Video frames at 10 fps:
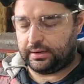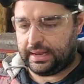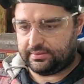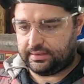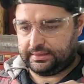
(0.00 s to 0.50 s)
And
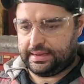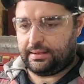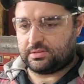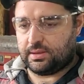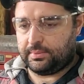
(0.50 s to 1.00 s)
I think
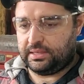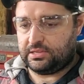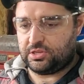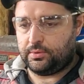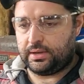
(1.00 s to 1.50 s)
now some of
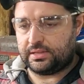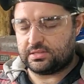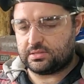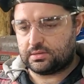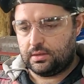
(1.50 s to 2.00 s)
these
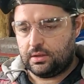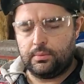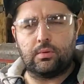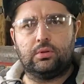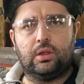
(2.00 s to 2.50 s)
units,
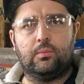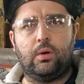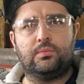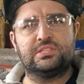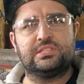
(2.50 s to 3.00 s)
we were looking
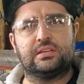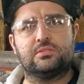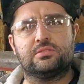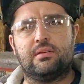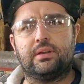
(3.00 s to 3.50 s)
one was six
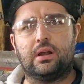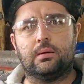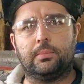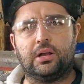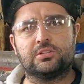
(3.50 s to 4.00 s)
or seven
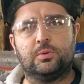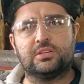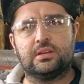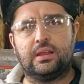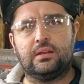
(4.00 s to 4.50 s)
hundred bucks,
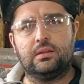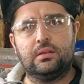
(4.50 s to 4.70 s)
wasn't it?